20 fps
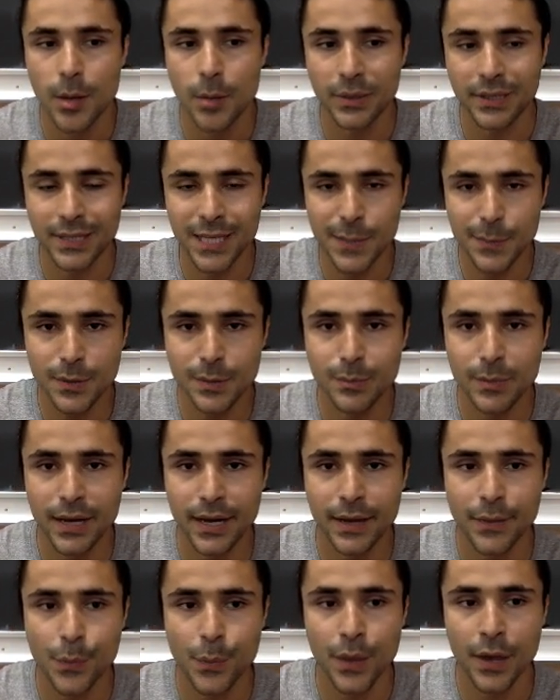But keep in
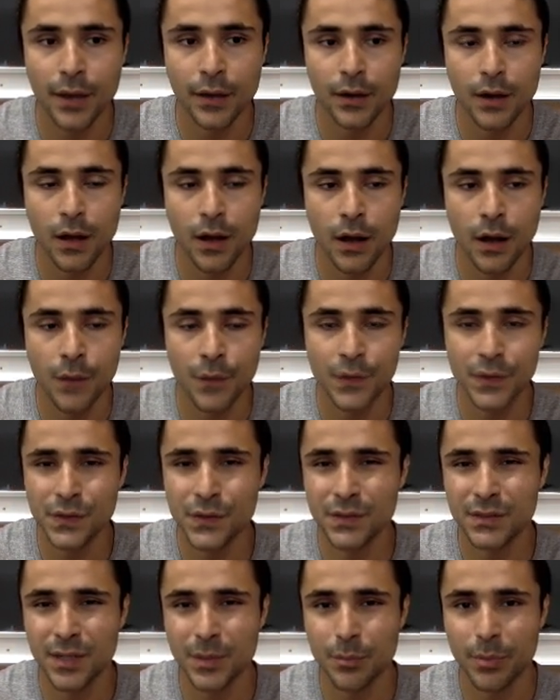mind that this
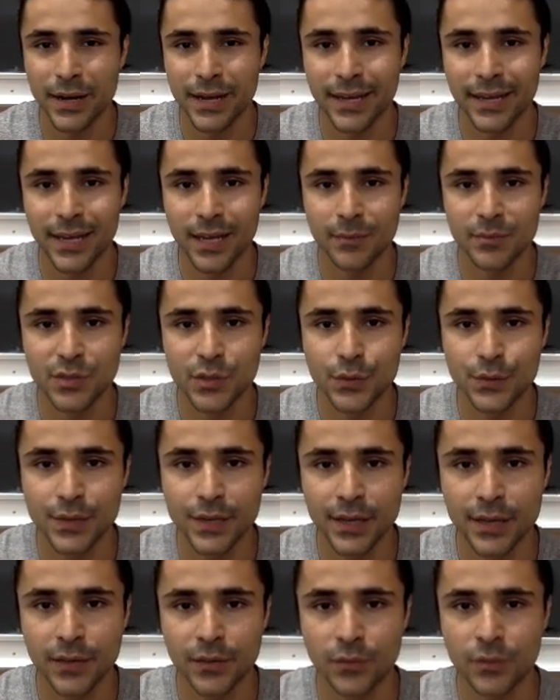is not Biochem
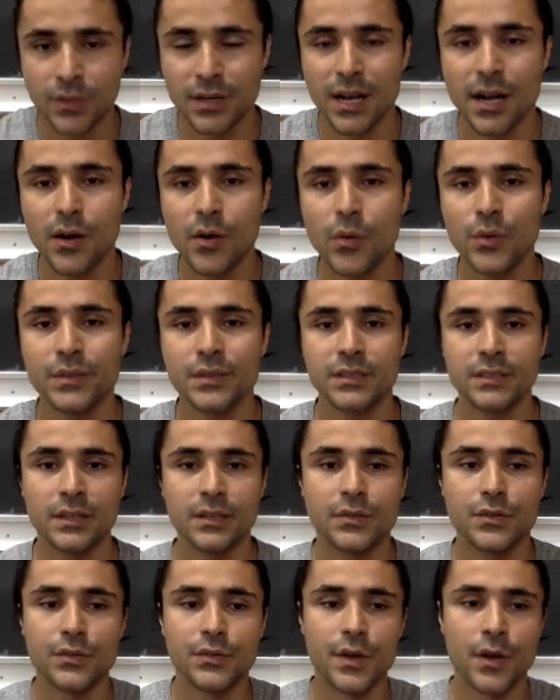210. We're not going to
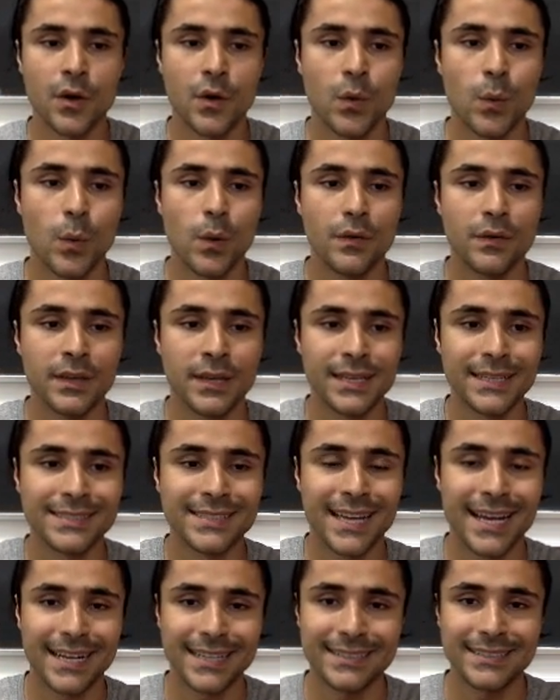need to know the
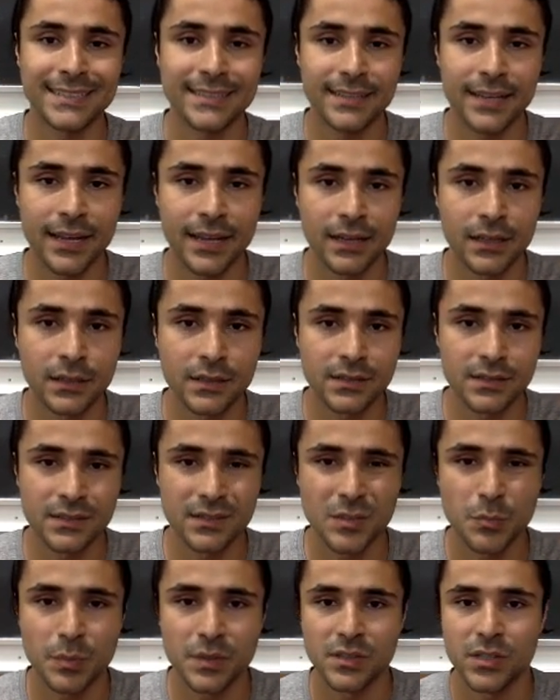exact details and
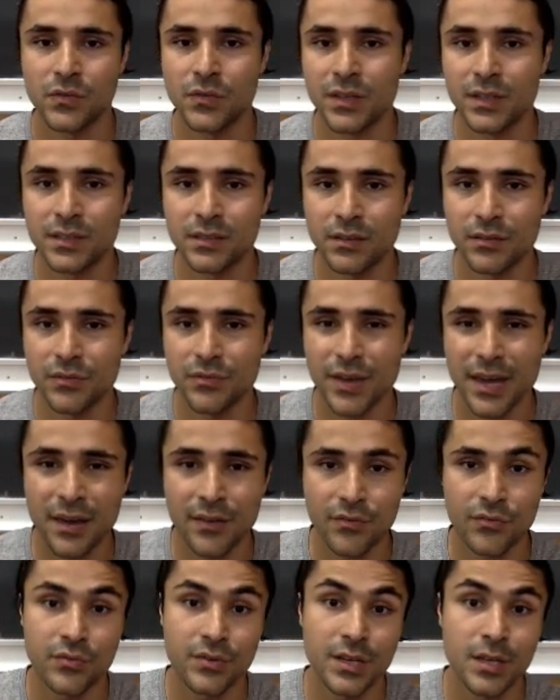specifics of
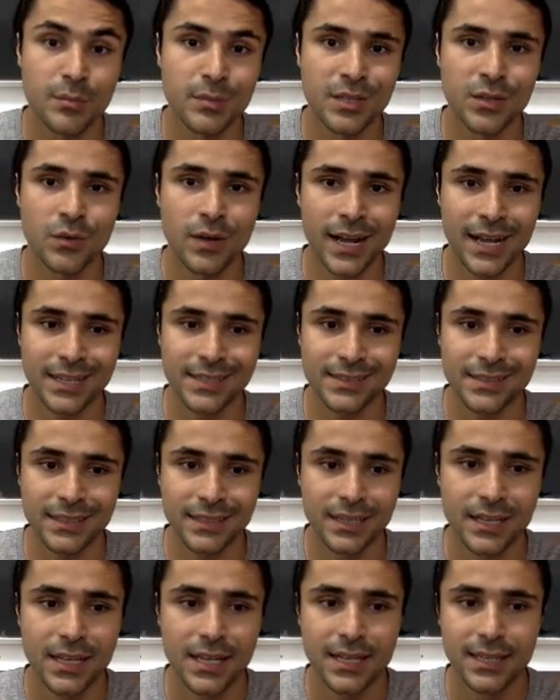every amino
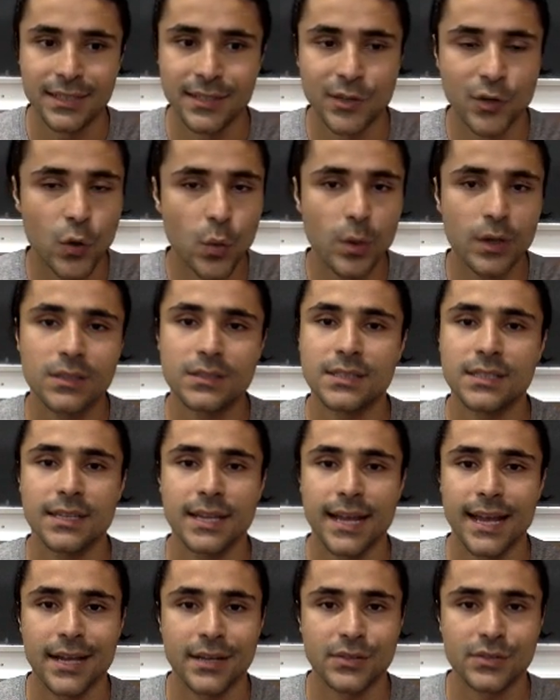acid. No one's going
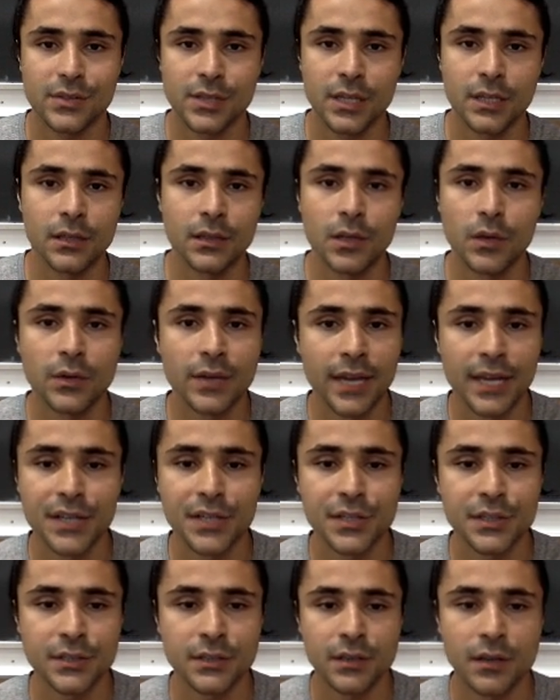to ask you the
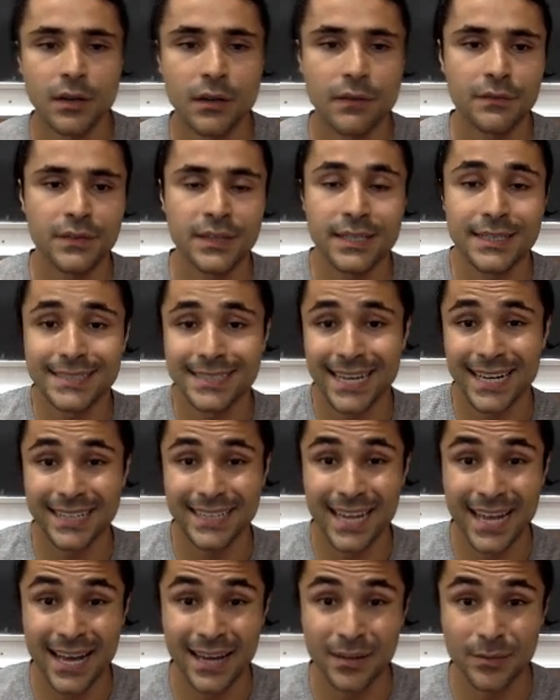location of the
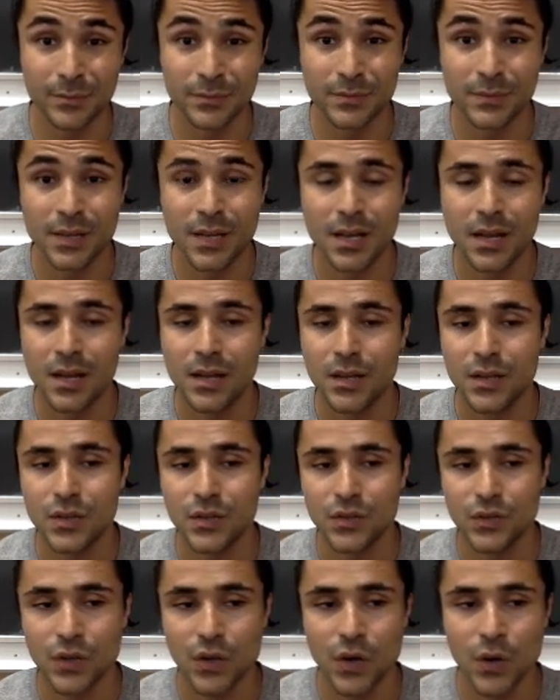exact atom.
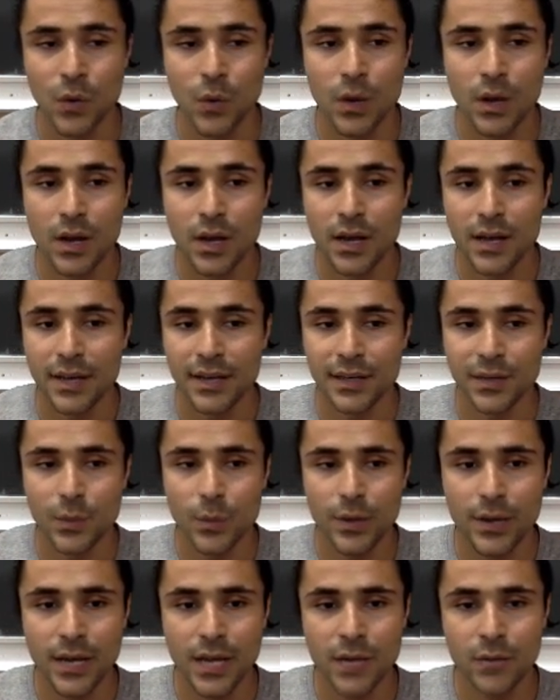So in a
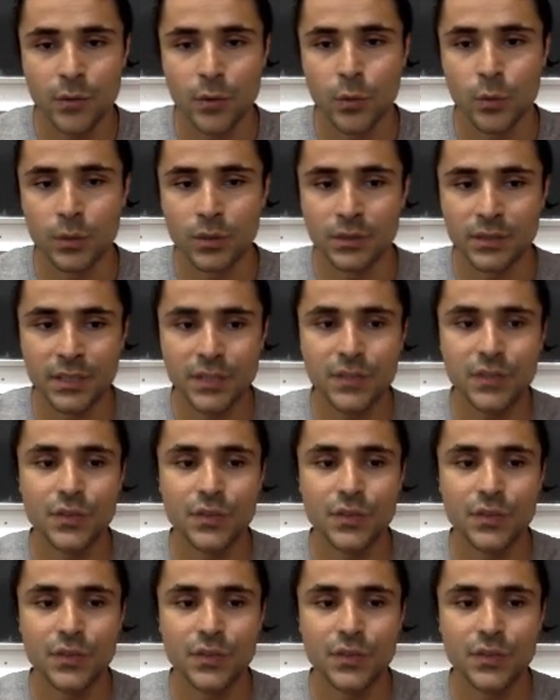way, what we'll need